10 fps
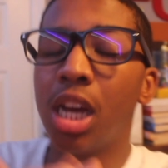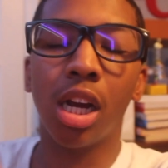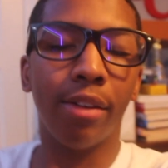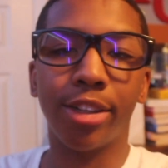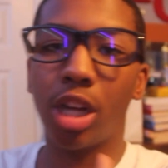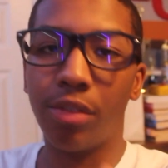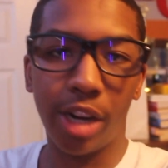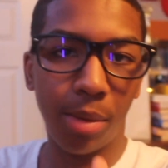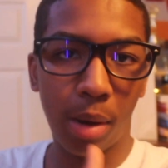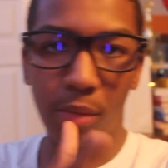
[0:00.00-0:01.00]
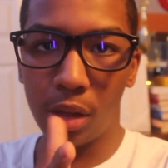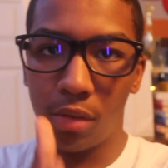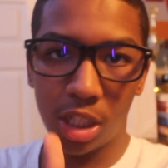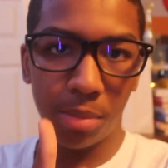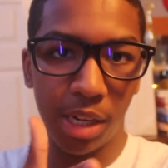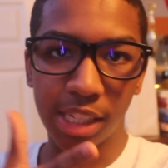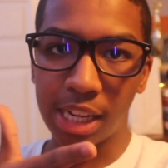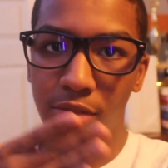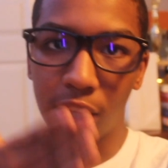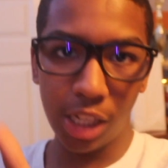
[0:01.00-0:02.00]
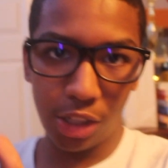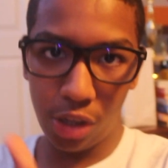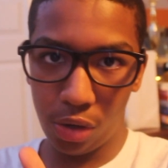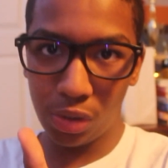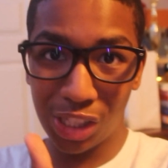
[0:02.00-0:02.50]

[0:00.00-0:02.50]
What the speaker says: All right, y'all, I'm ready, but I'm really rushing because I have everything to go.